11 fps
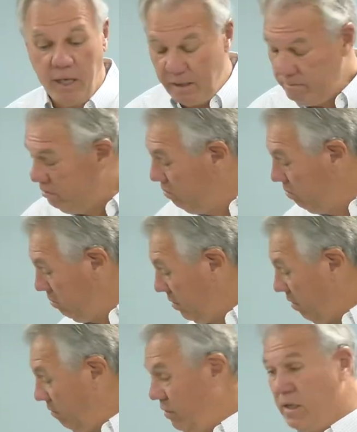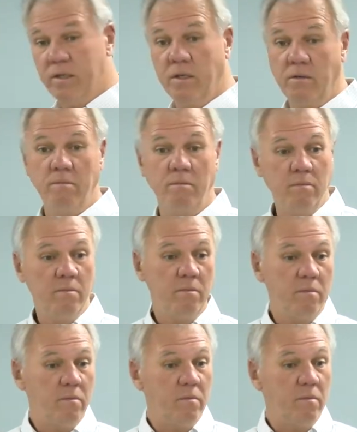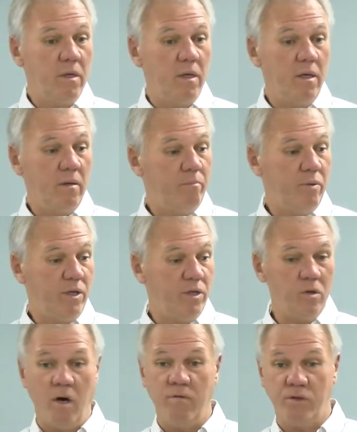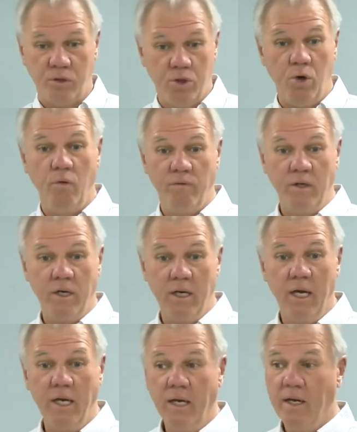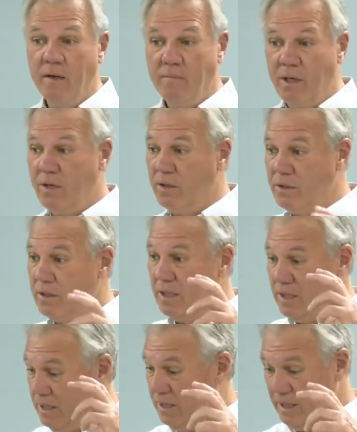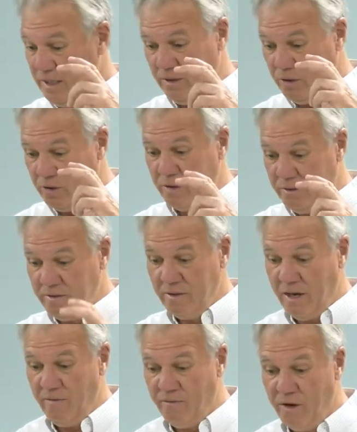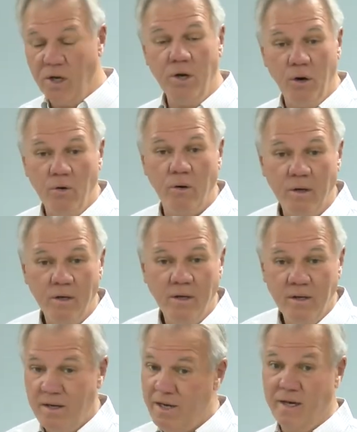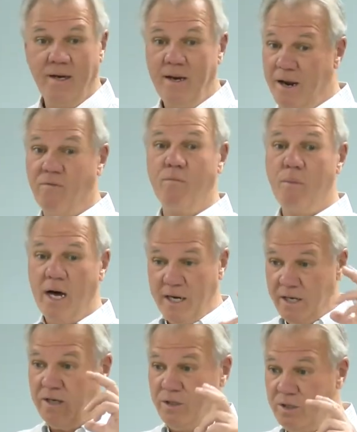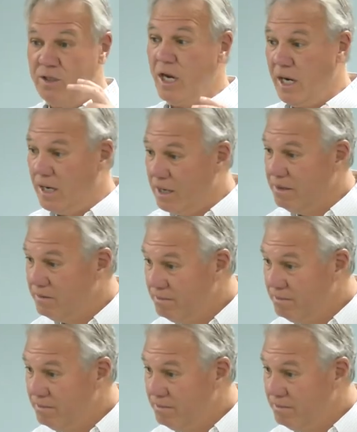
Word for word: they convicted uh, police officer Chauvin today because he took a video and everybody could see